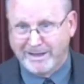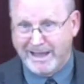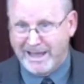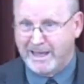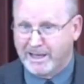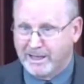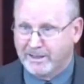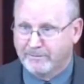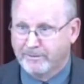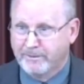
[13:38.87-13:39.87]

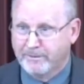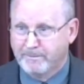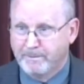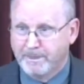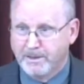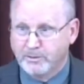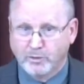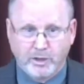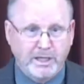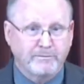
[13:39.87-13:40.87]
have to
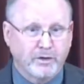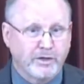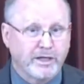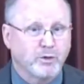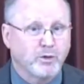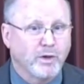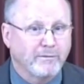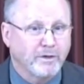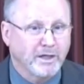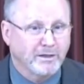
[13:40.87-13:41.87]
give to them who have
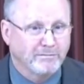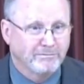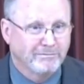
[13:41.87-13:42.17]
need.